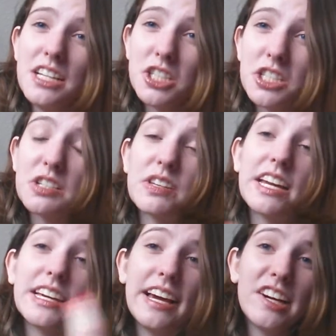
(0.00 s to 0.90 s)
does show
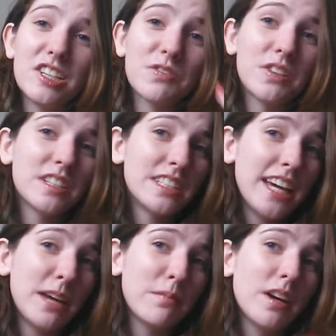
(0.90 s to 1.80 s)
that he cares for his
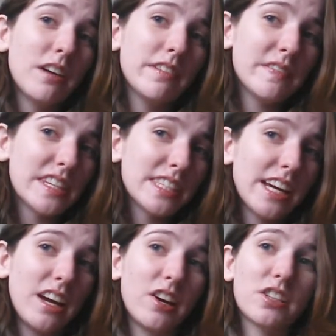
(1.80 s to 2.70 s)
team of
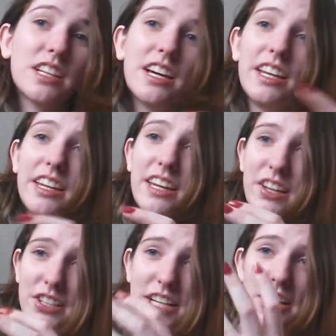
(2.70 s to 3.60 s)
investigators. The
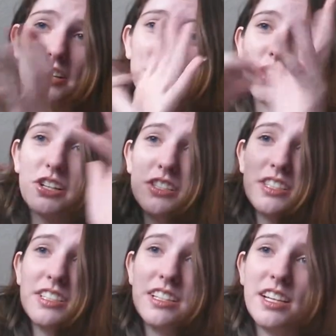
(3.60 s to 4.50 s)
other
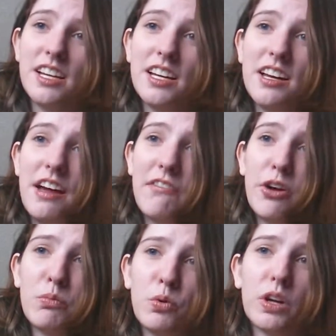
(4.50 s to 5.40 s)
characters
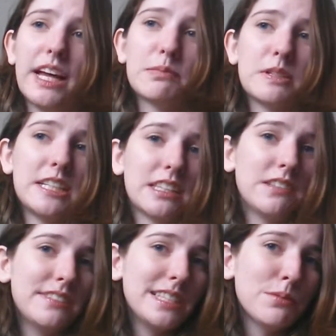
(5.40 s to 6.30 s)
felt more like
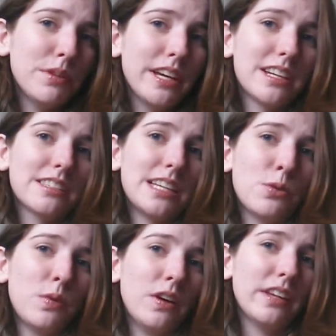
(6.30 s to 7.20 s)
protective siblings,
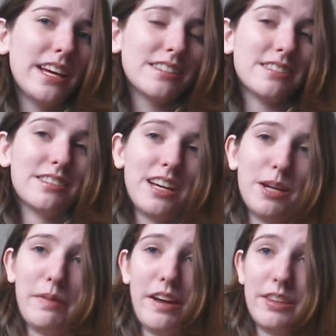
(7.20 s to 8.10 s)
and while that's
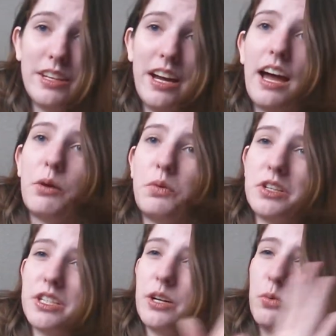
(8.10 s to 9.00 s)
not a bad thing, I
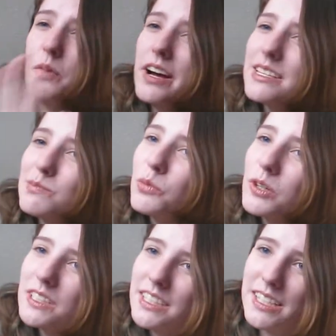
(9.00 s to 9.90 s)
wish there was
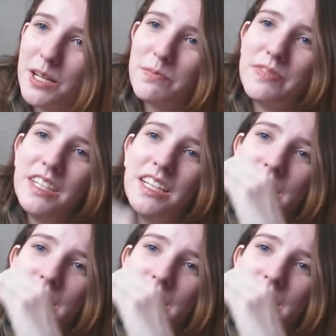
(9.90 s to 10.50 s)
more to them.